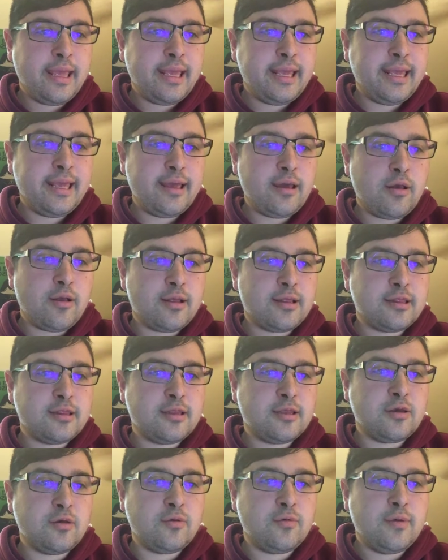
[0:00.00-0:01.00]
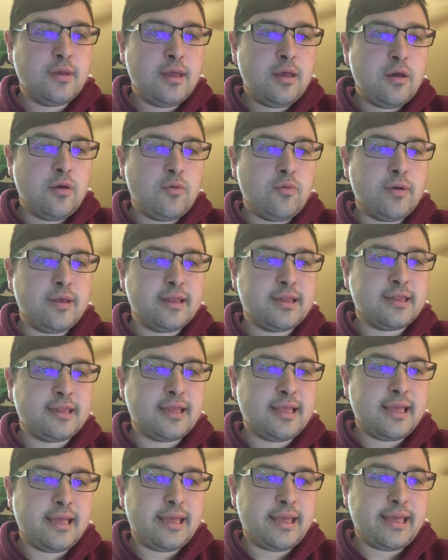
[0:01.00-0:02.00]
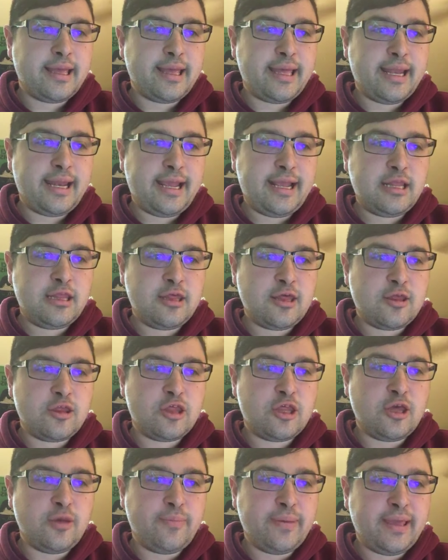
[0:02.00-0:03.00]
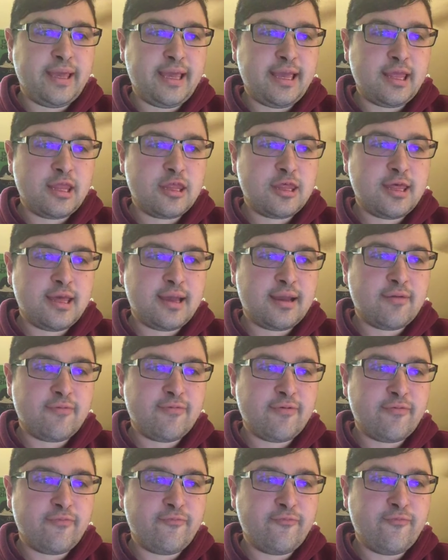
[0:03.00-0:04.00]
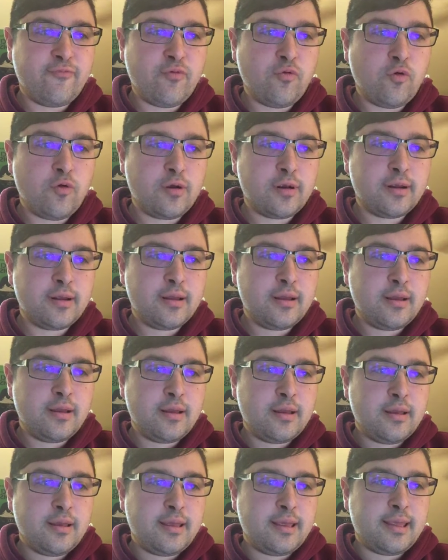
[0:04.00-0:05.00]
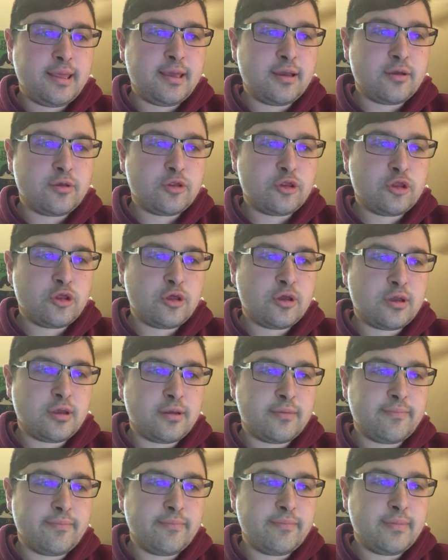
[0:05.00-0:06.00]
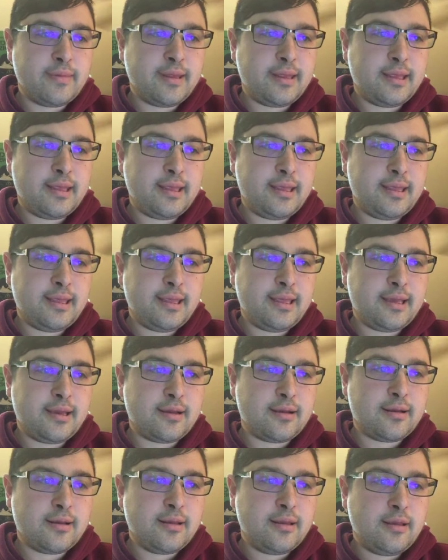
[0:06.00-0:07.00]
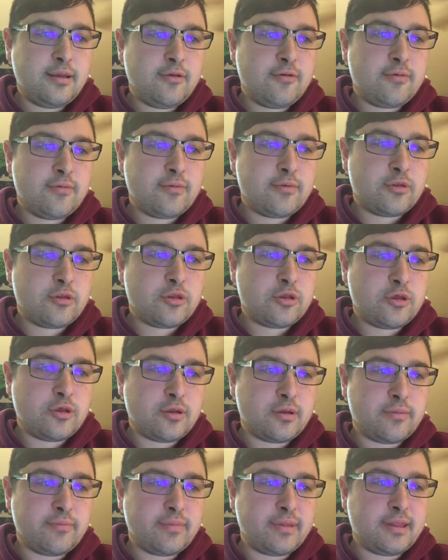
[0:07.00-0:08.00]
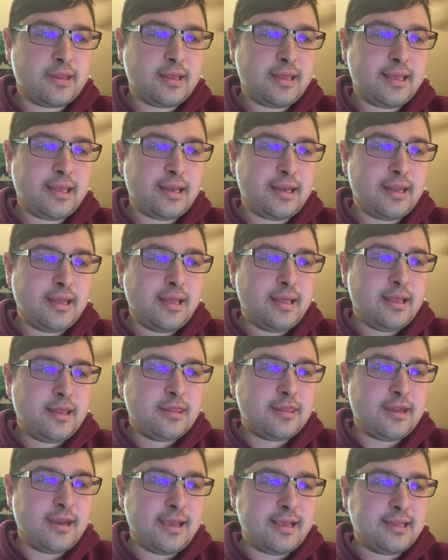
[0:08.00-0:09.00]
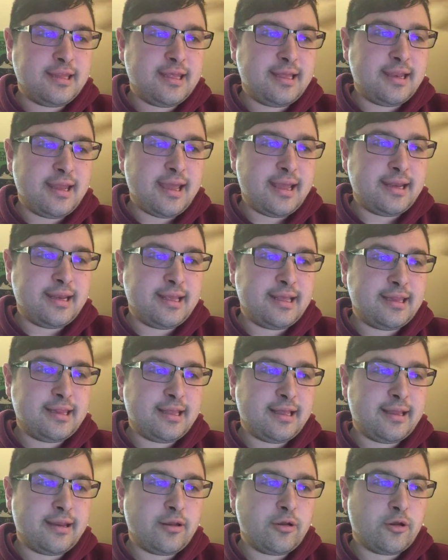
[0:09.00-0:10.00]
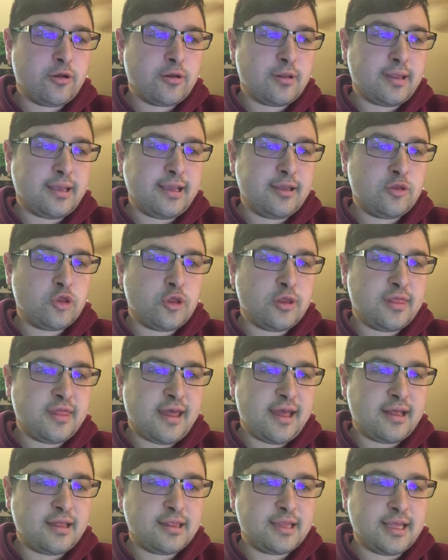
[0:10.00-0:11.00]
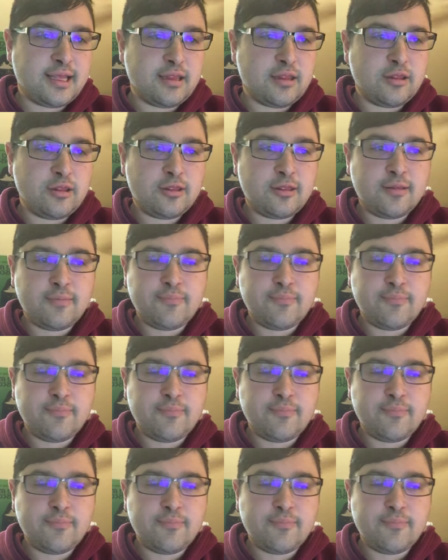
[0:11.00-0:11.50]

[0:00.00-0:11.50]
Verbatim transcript: He also was NHGOP chair for four-year term year terms in the 1990s and early 2000s.